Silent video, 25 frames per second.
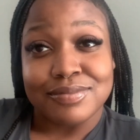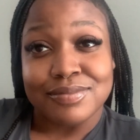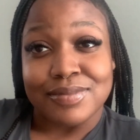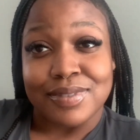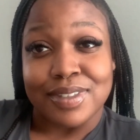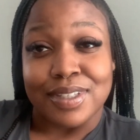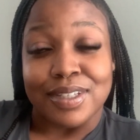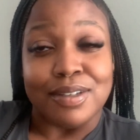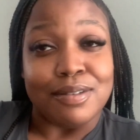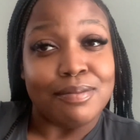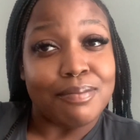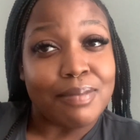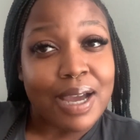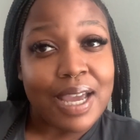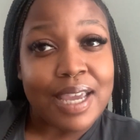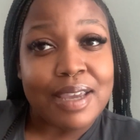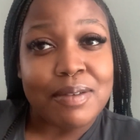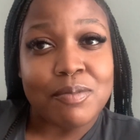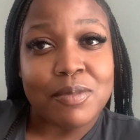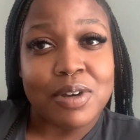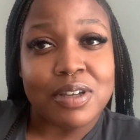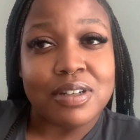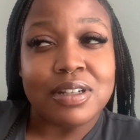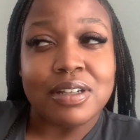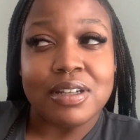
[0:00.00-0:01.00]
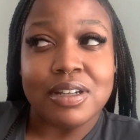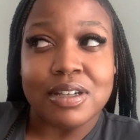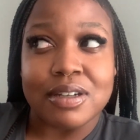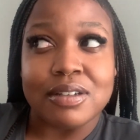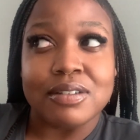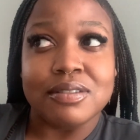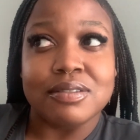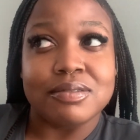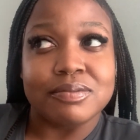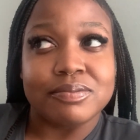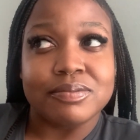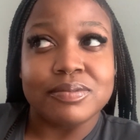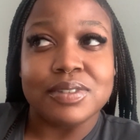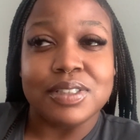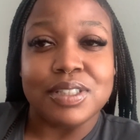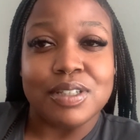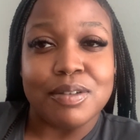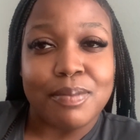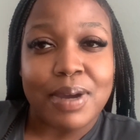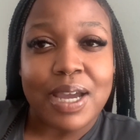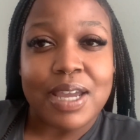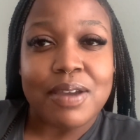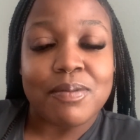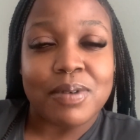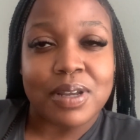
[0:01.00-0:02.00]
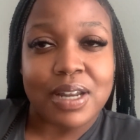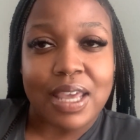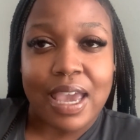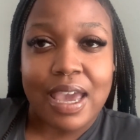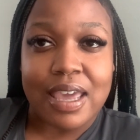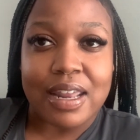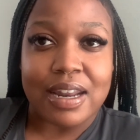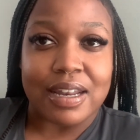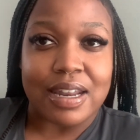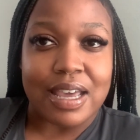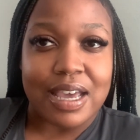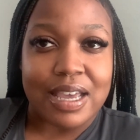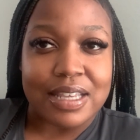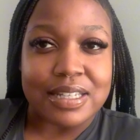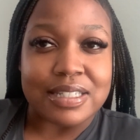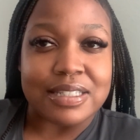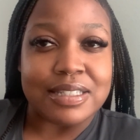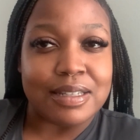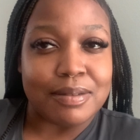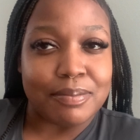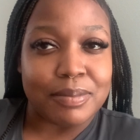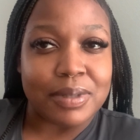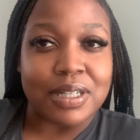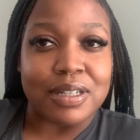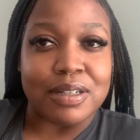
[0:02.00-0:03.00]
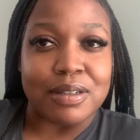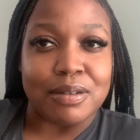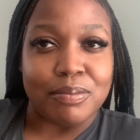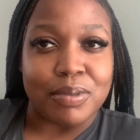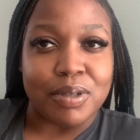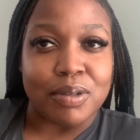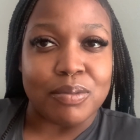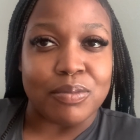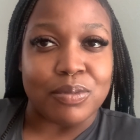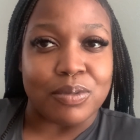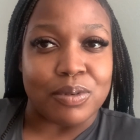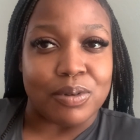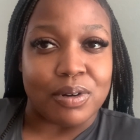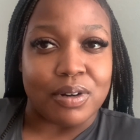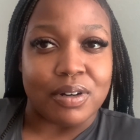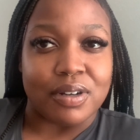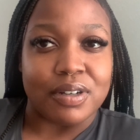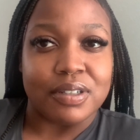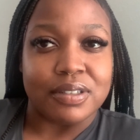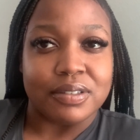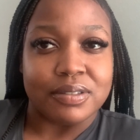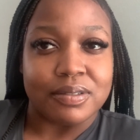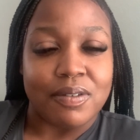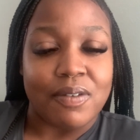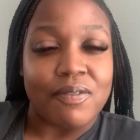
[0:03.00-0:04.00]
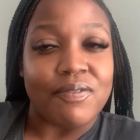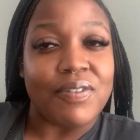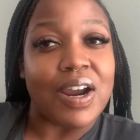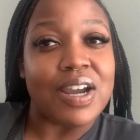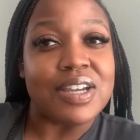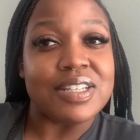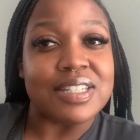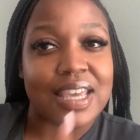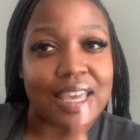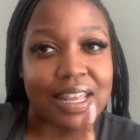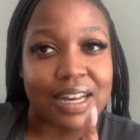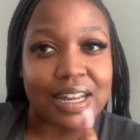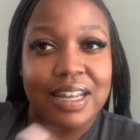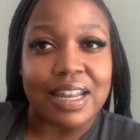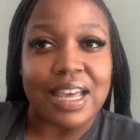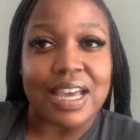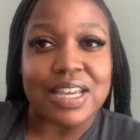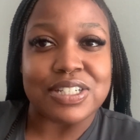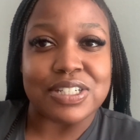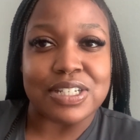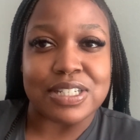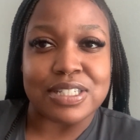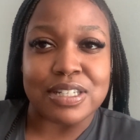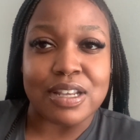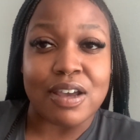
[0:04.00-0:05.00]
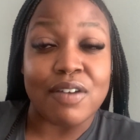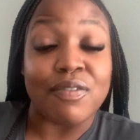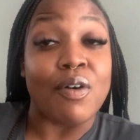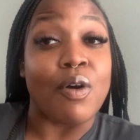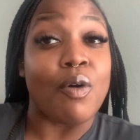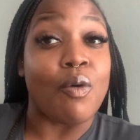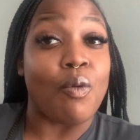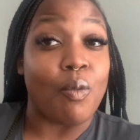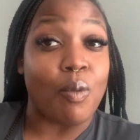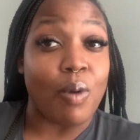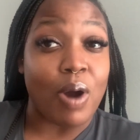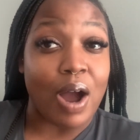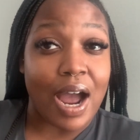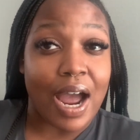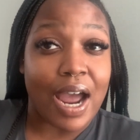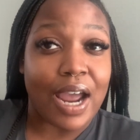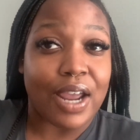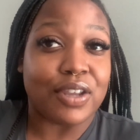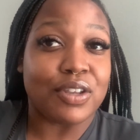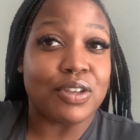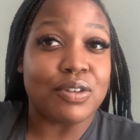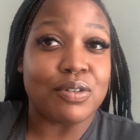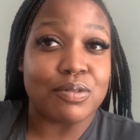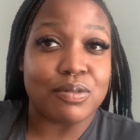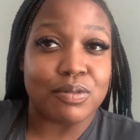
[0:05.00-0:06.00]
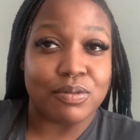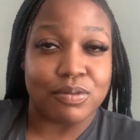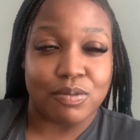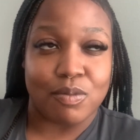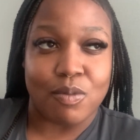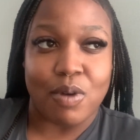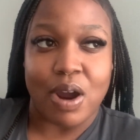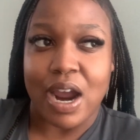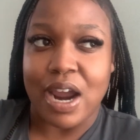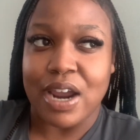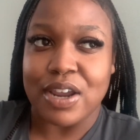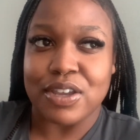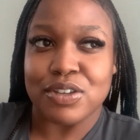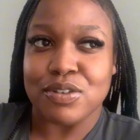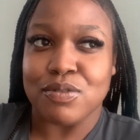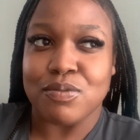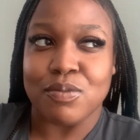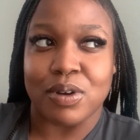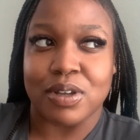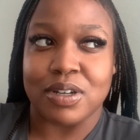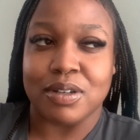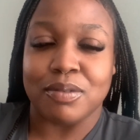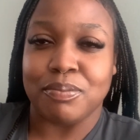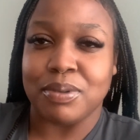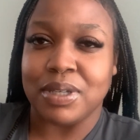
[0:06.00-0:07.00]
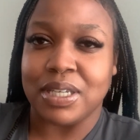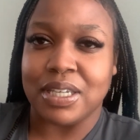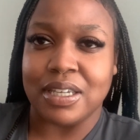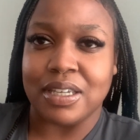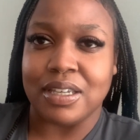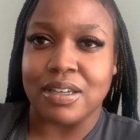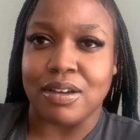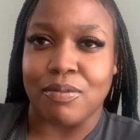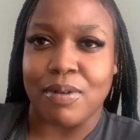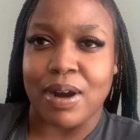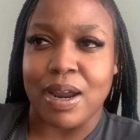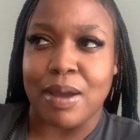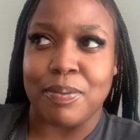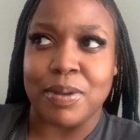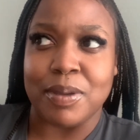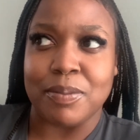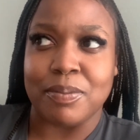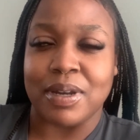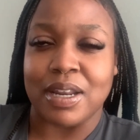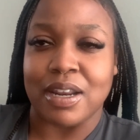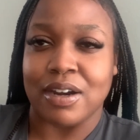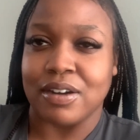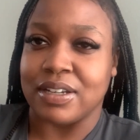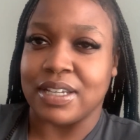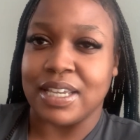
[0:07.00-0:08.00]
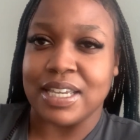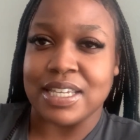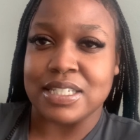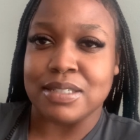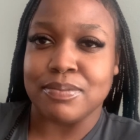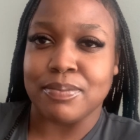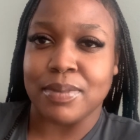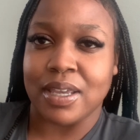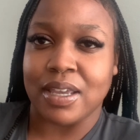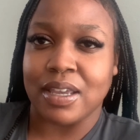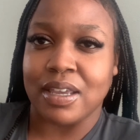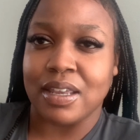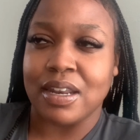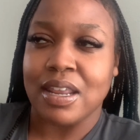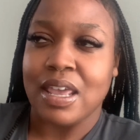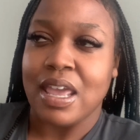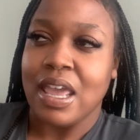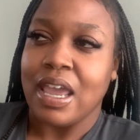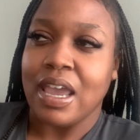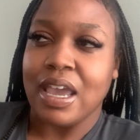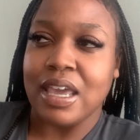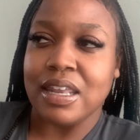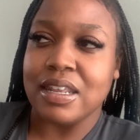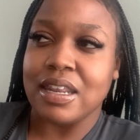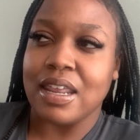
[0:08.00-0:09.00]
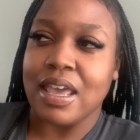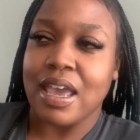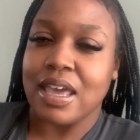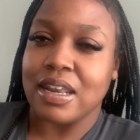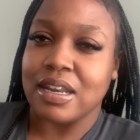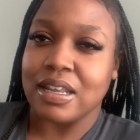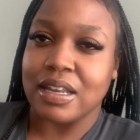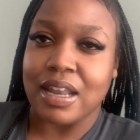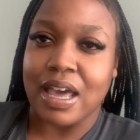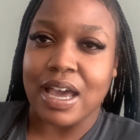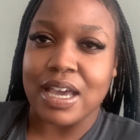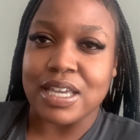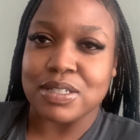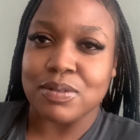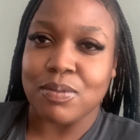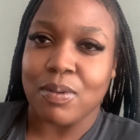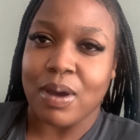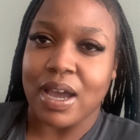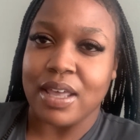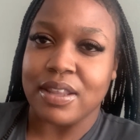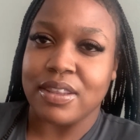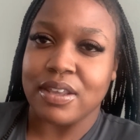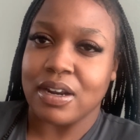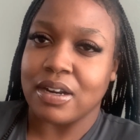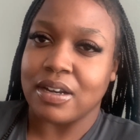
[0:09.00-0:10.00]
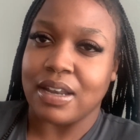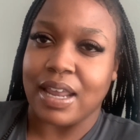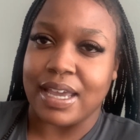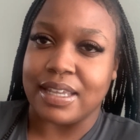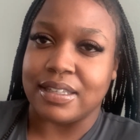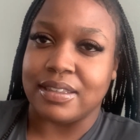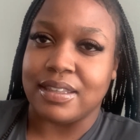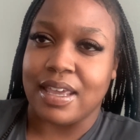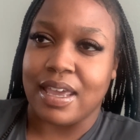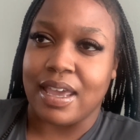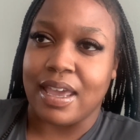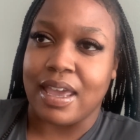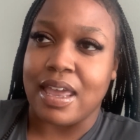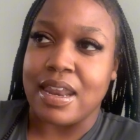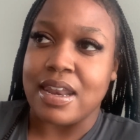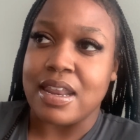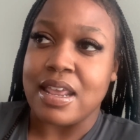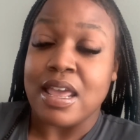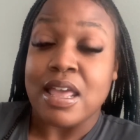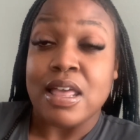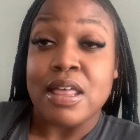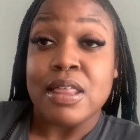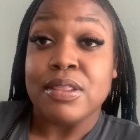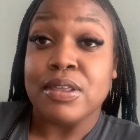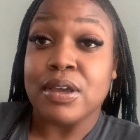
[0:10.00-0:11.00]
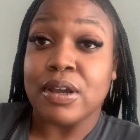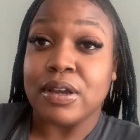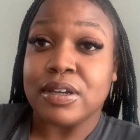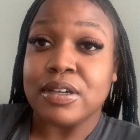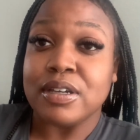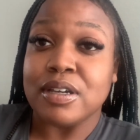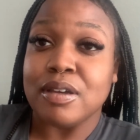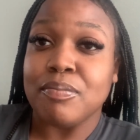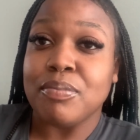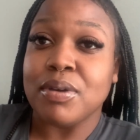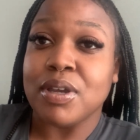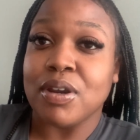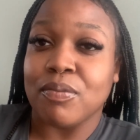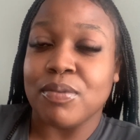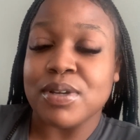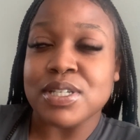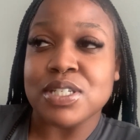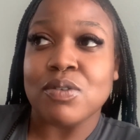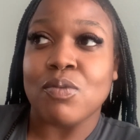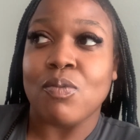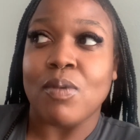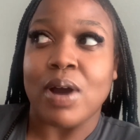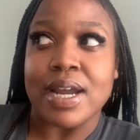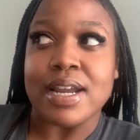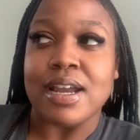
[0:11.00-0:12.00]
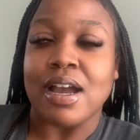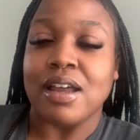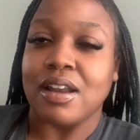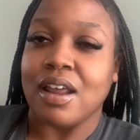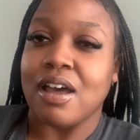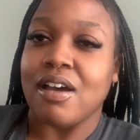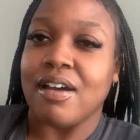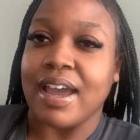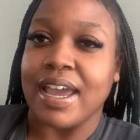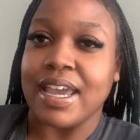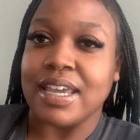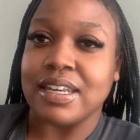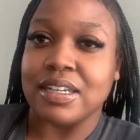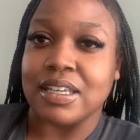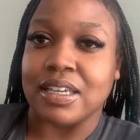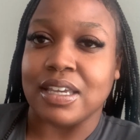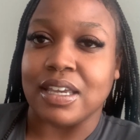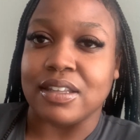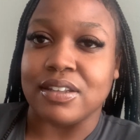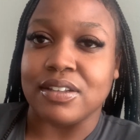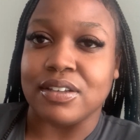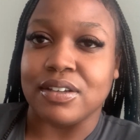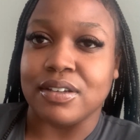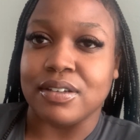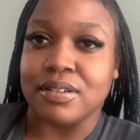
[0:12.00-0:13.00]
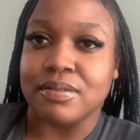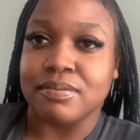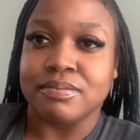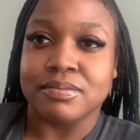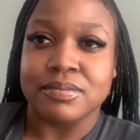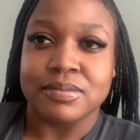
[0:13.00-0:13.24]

you might want to analyze them a little bit more. First, analyze yourself on why you want to be around people that are yes men, and then analyze why they're like that. There could be a reason why y'all all hang together.